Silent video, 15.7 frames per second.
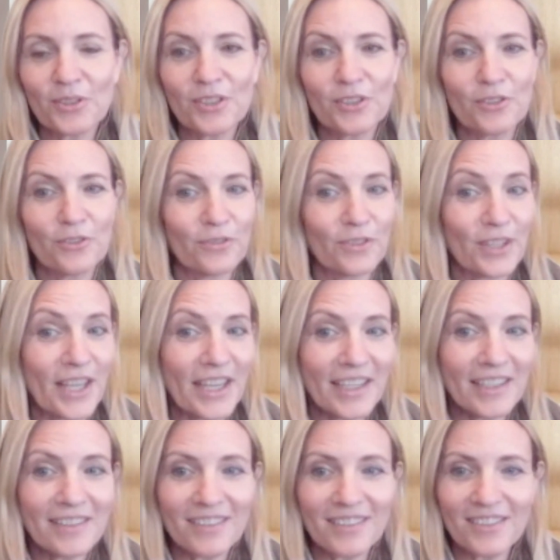You've
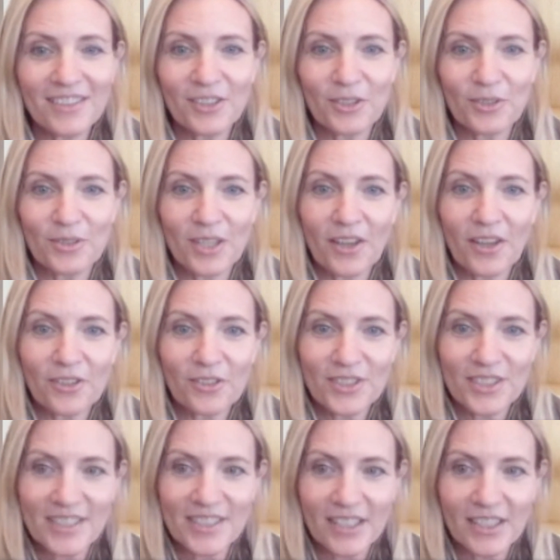led, other
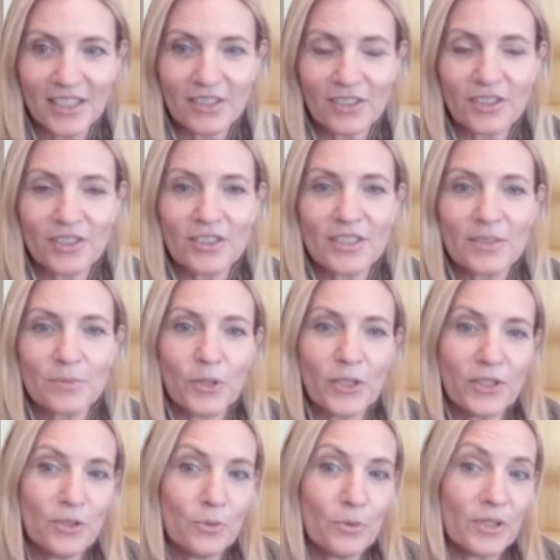designers
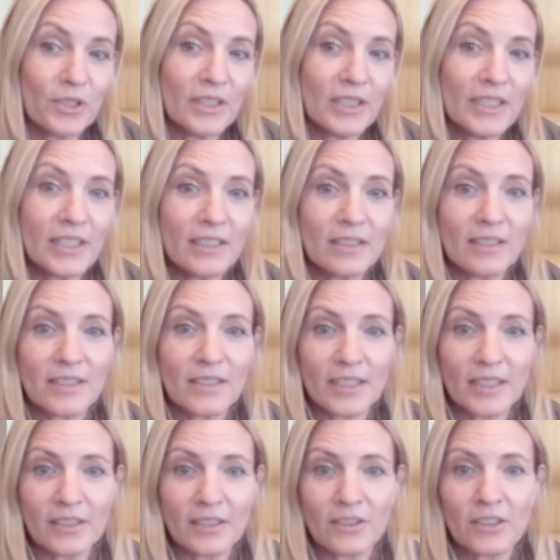when you were a lead
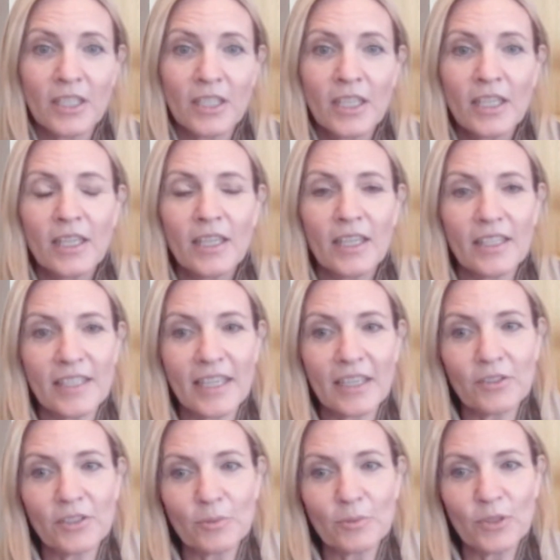designer, and
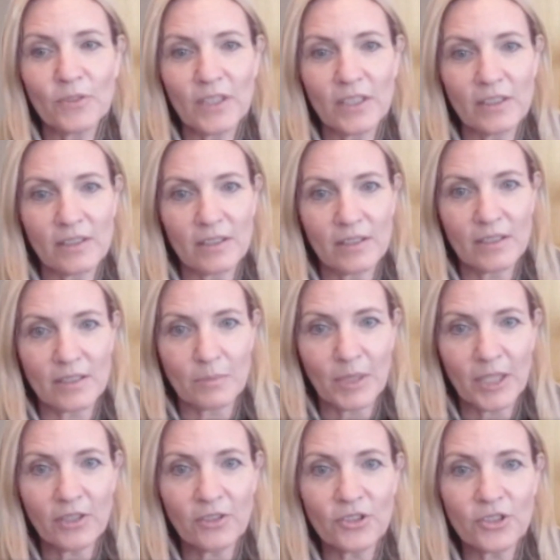now you're moving into this
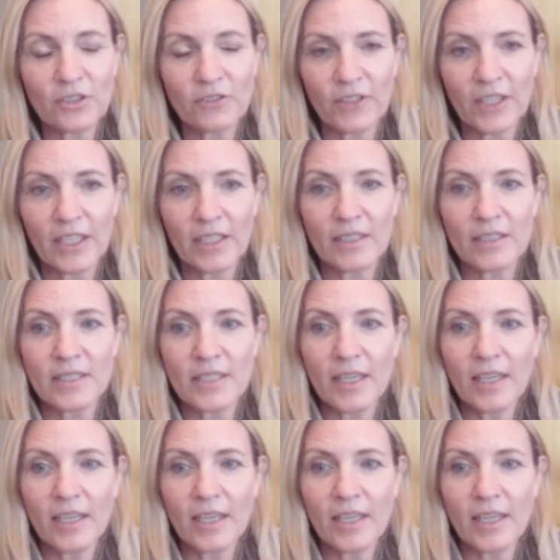manager phase.